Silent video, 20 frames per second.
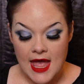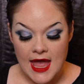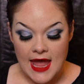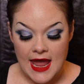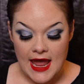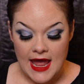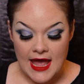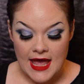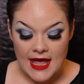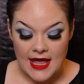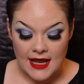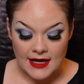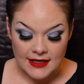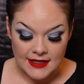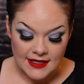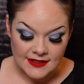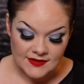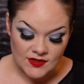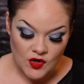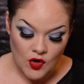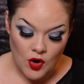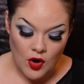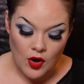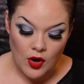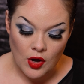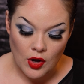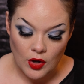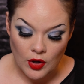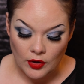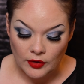And it's
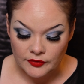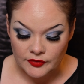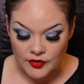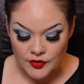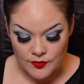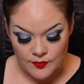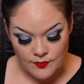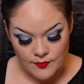called